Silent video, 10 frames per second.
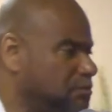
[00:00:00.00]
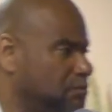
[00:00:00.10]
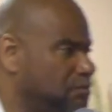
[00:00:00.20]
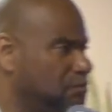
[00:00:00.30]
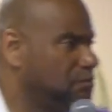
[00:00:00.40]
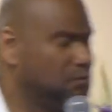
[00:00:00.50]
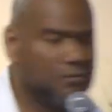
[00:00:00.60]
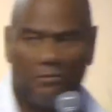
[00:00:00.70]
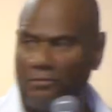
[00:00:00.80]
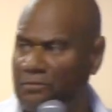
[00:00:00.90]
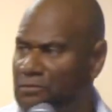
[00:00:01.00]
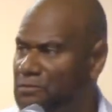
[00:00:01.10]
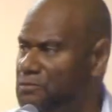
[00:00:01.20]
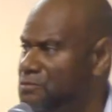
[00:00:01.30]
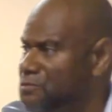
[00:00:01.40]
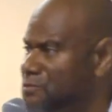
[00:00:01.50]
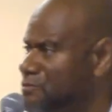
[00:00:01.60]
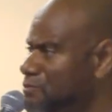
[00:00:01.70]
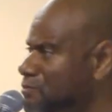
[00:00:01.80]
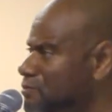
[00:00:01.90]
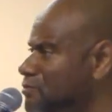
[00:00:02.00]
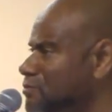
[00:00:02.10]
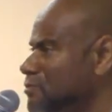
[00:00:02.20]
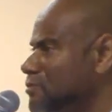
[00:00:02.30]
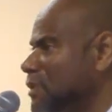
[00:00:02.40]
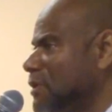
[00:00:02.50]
Nobody speaks.